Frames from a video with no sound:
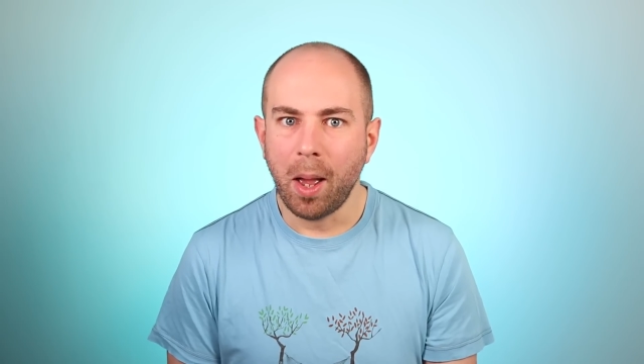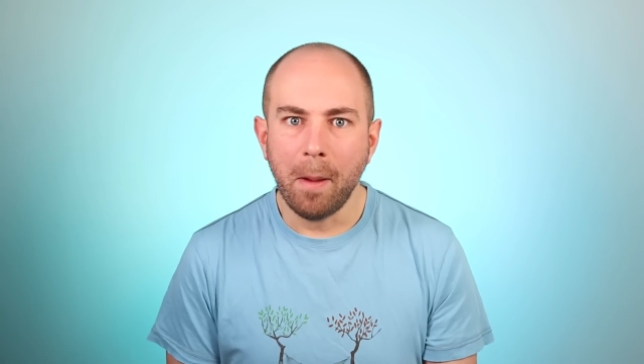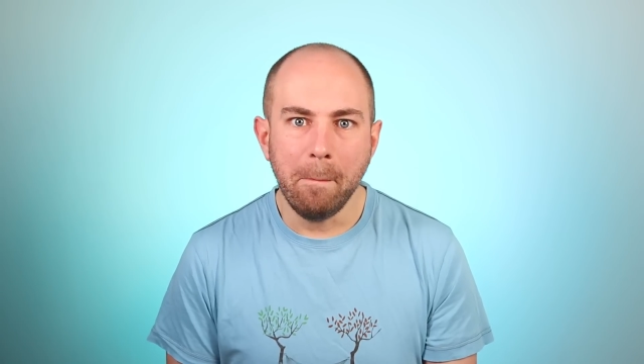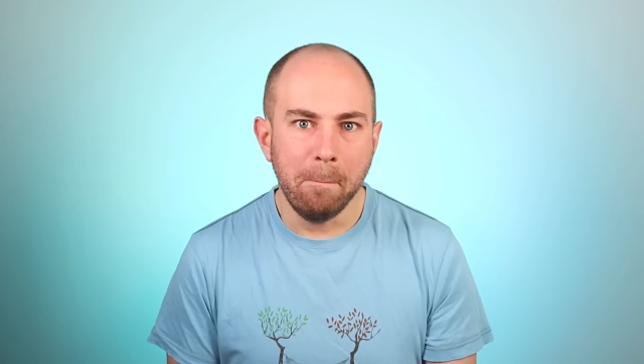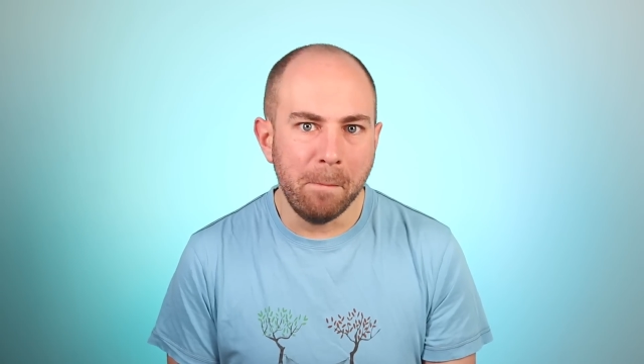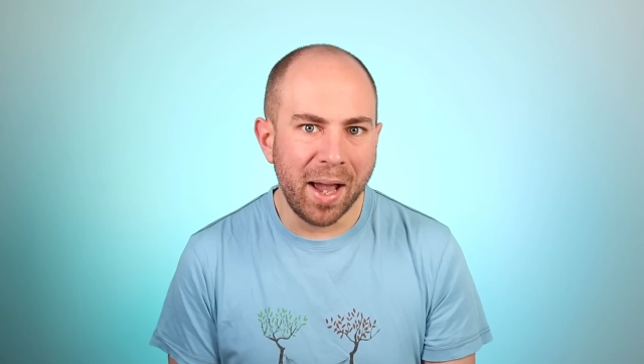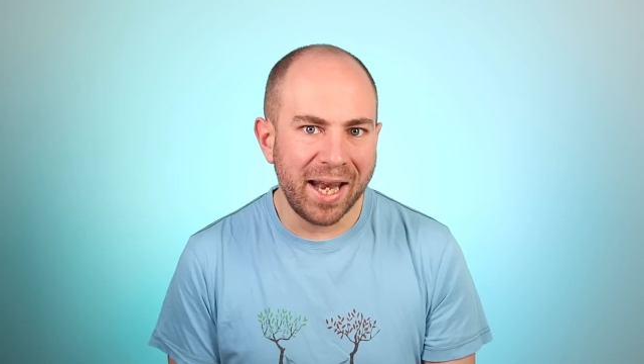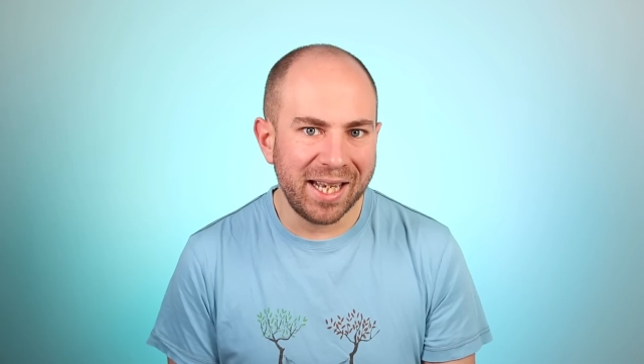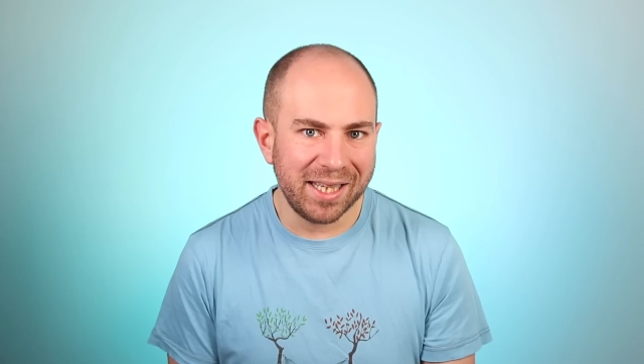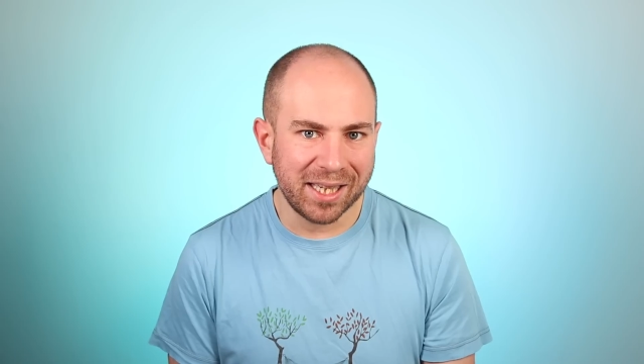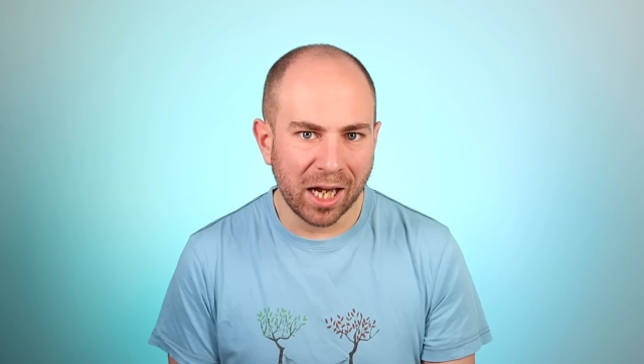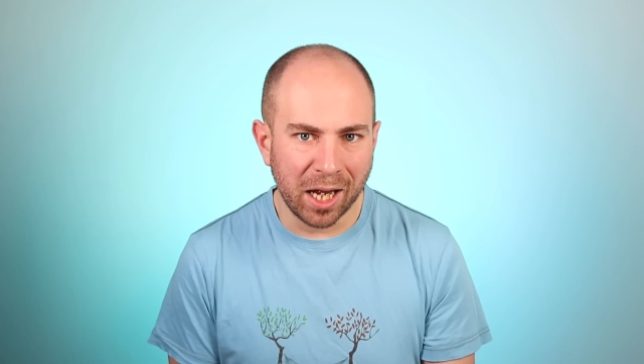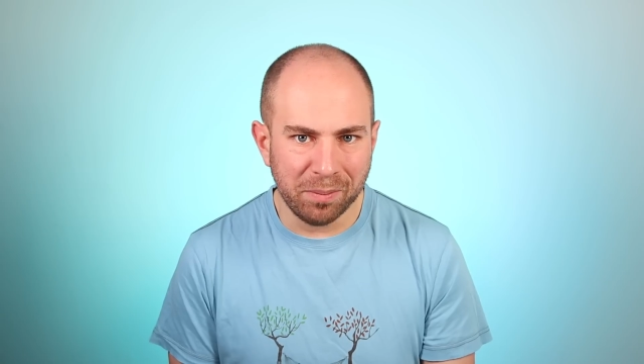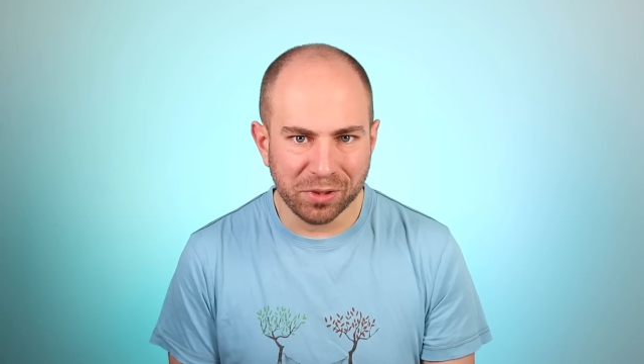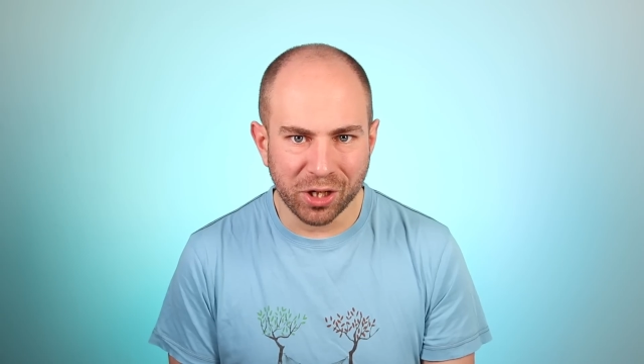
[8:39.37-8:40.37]
many
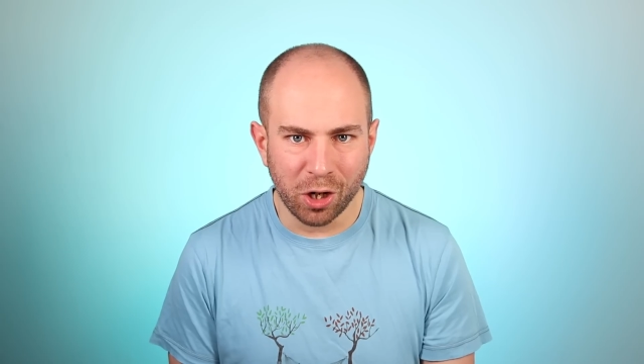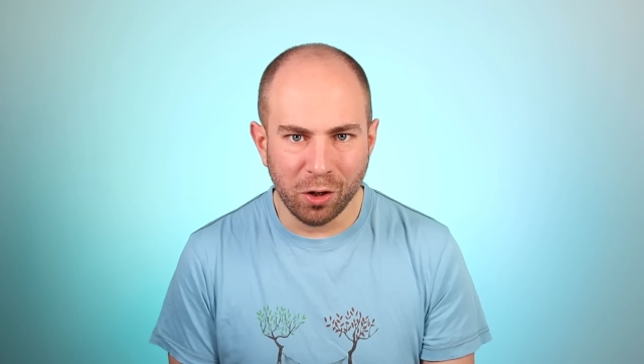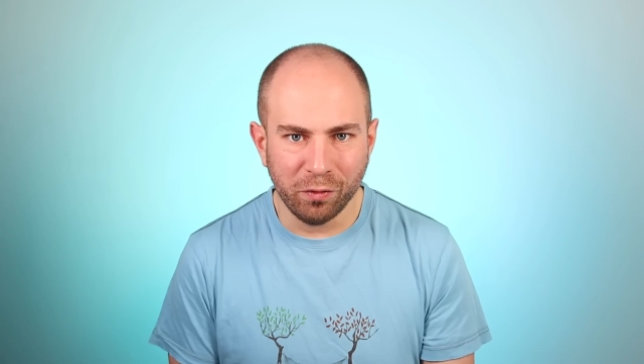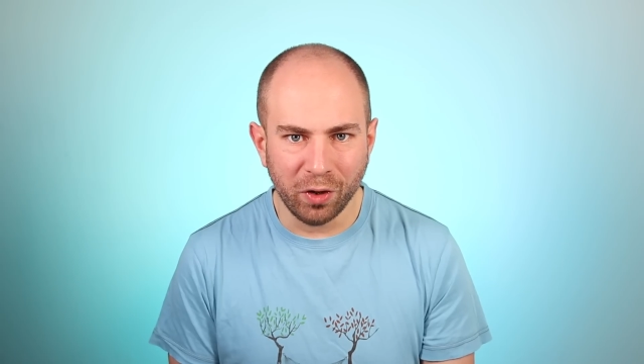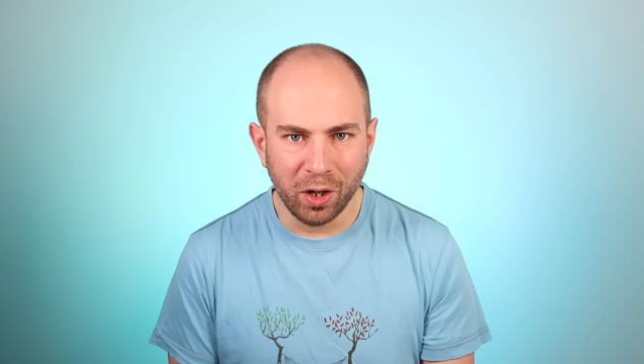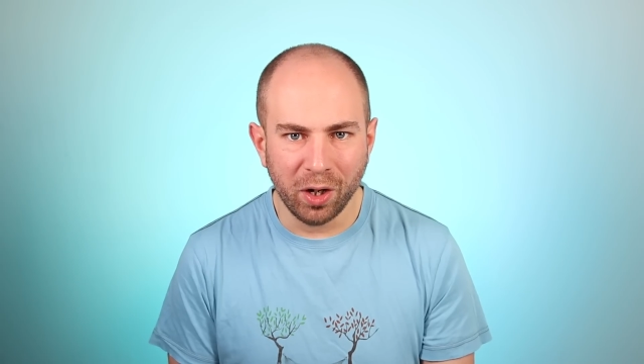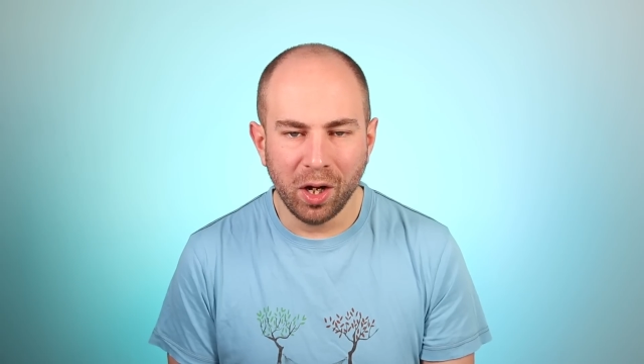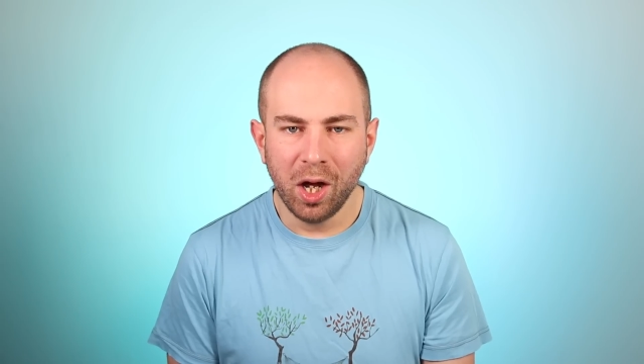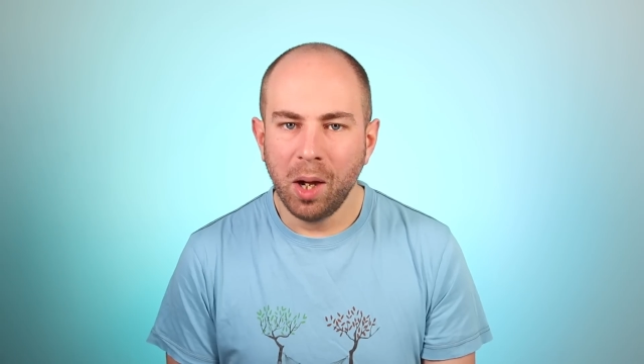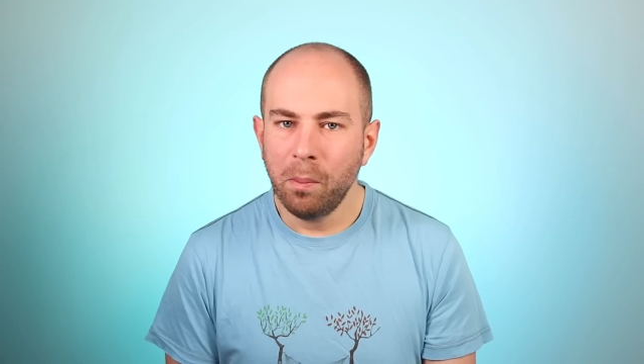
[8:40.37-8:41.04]
times over,